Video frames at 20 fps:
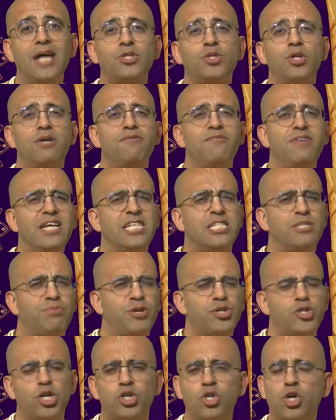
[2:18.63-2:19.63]
on a very
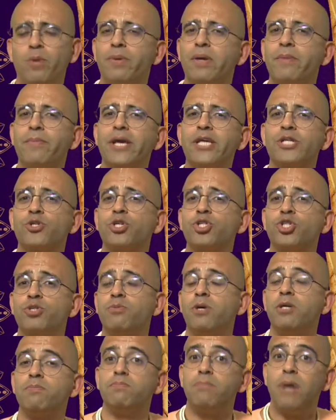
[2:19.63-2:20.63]
special topic based on
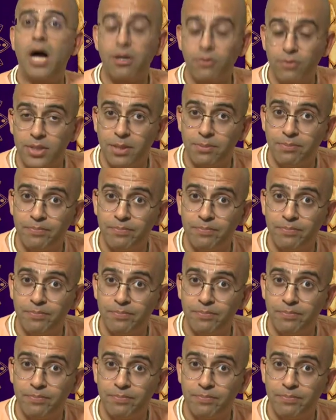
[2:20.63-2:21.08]
Shrimad Bhagavatam.